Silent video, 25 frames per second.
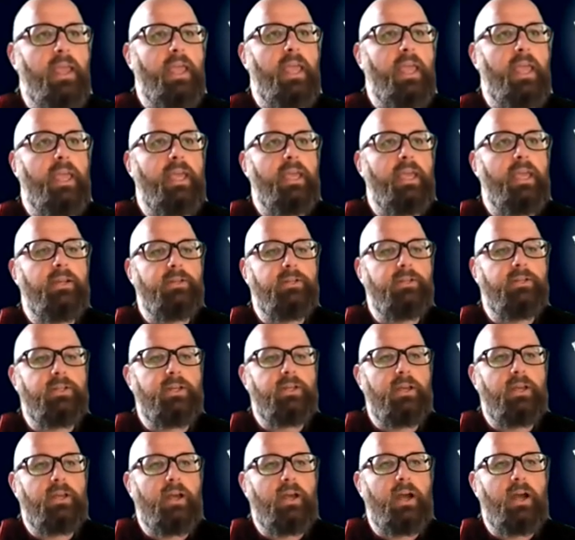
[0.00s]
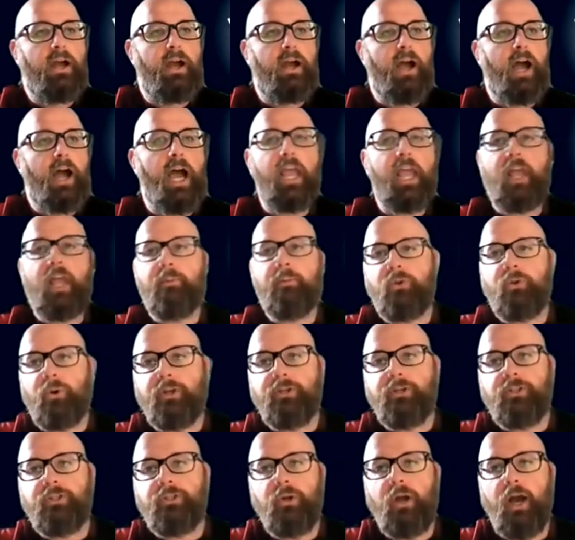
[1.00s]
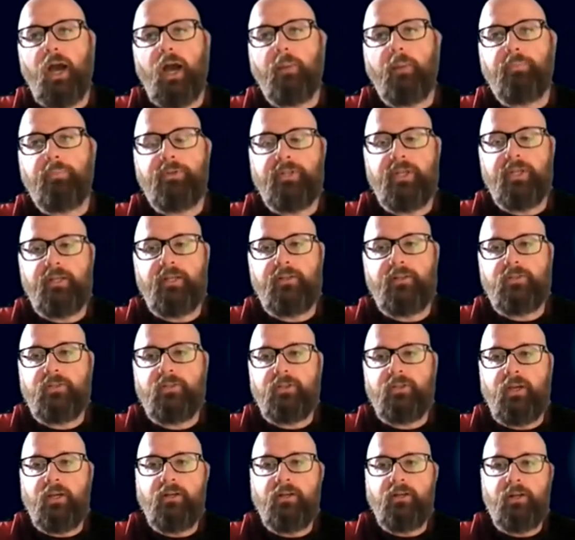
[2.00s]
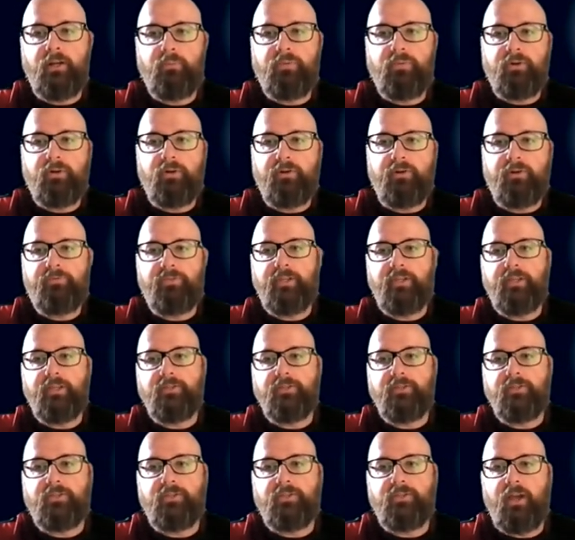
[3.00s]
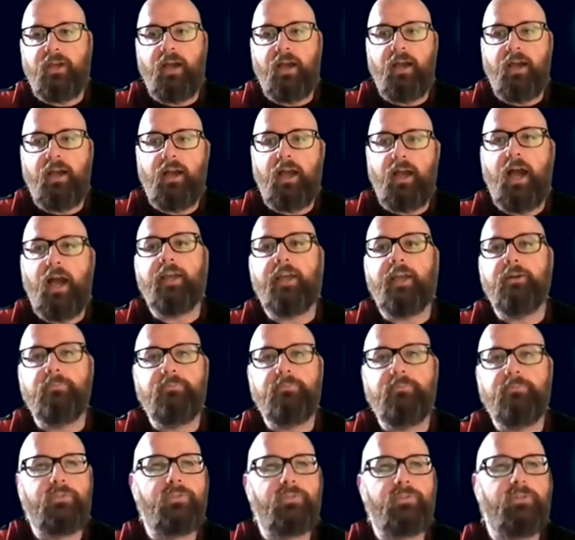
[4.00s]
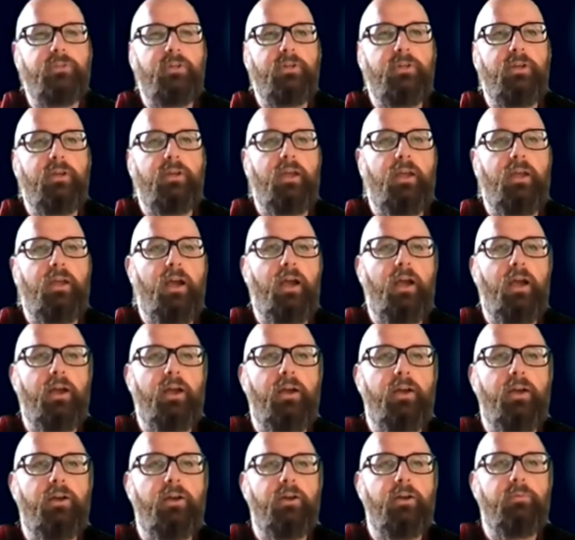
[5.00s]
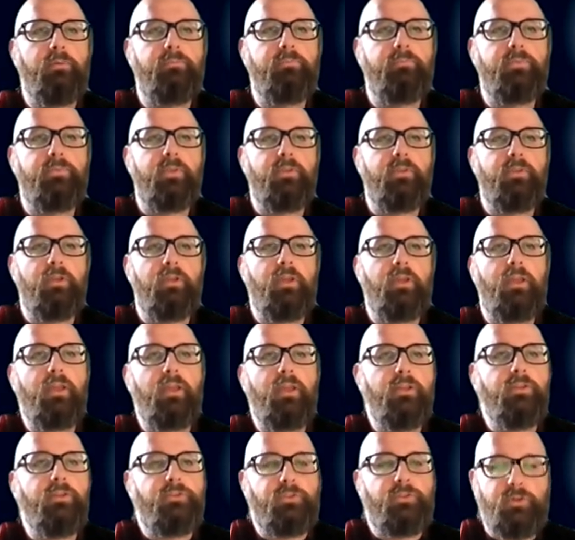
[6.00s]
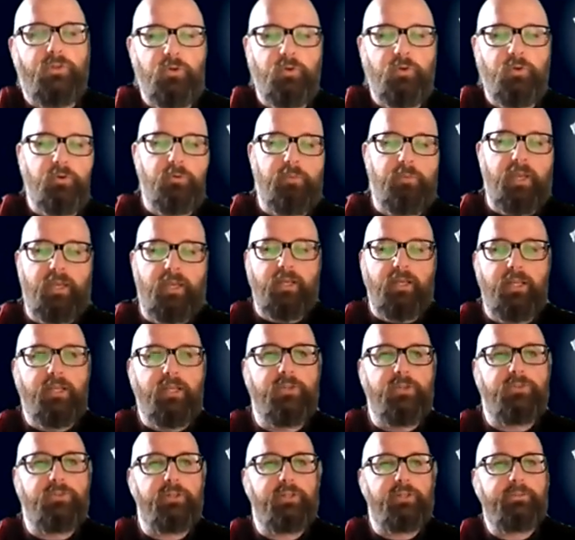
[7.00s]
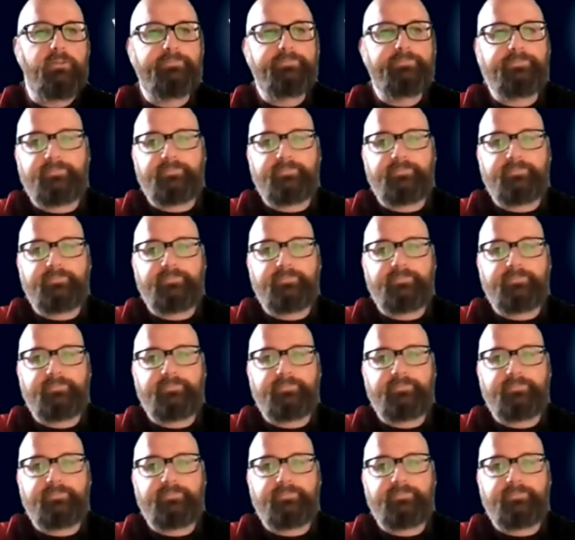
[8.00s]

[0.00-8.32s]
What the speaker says: and I am going to update a number of these items to make it easier.